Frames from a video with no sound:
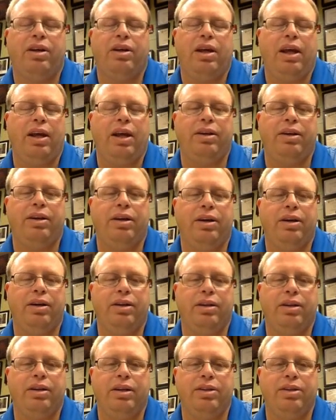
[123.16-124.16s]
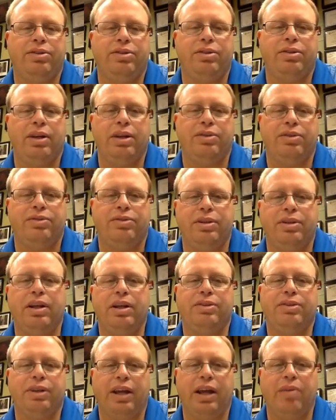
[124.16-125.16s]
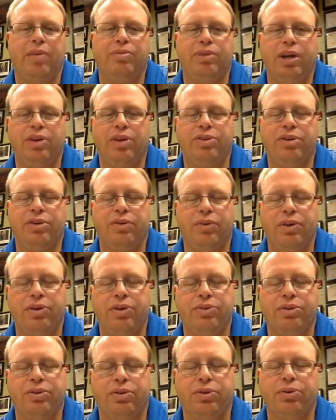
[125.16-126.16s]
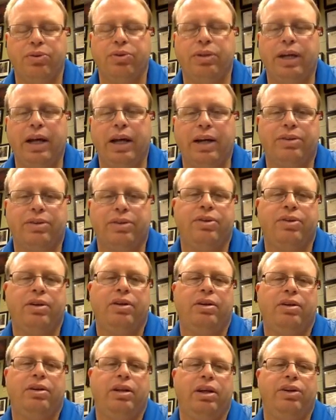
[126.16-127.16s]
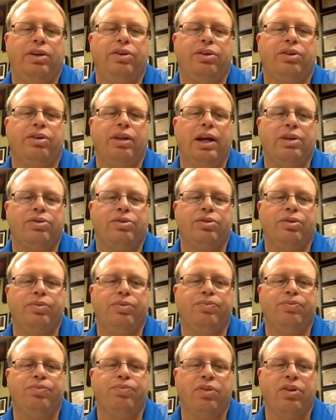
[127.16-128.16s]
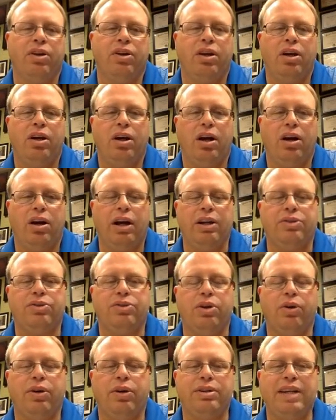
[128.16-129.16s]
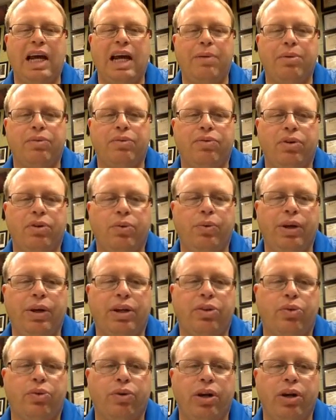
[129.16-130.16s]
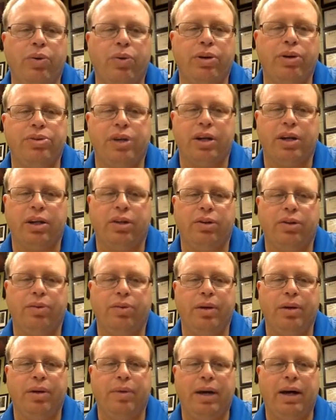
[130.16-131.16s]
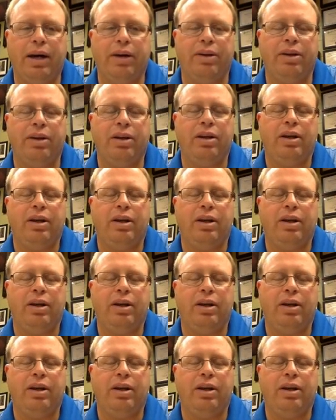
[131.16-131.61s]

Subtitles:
and it's a game changer if you're using Google Docs in your classroom. All right, so our topic for week 3, we're going to talk a little bit about